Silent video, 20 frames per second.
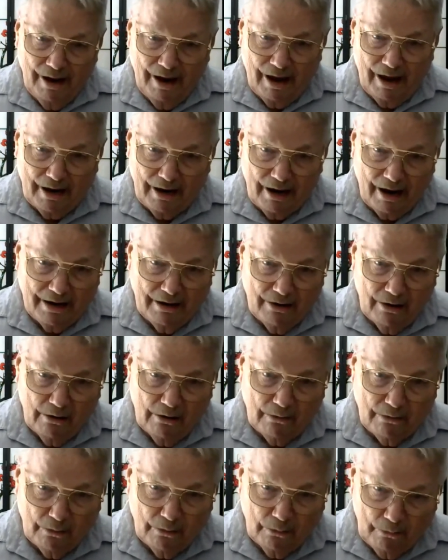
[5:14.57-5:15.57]
And I
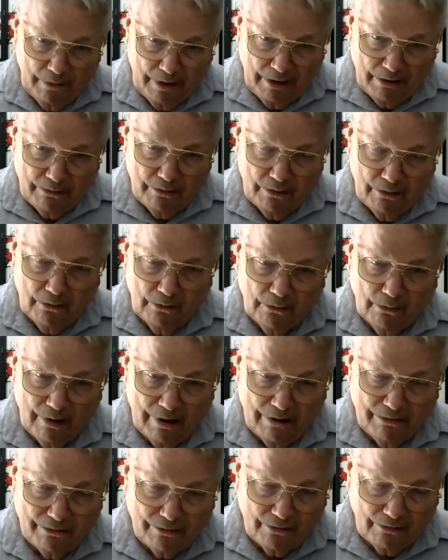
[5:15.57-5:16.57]
know that we do,
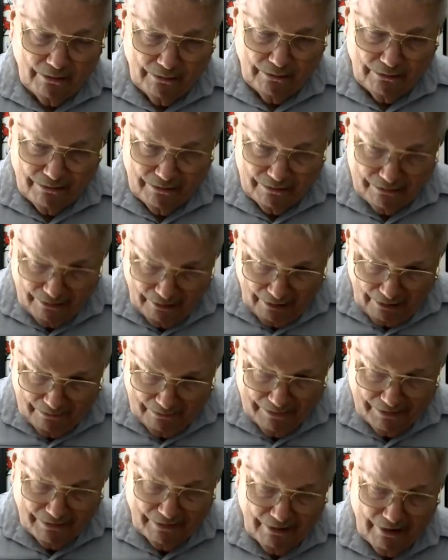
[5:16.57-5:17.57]
and Salute the
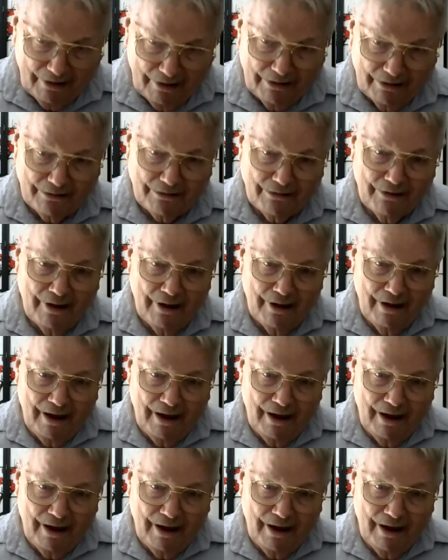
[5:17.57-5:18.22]
Service does,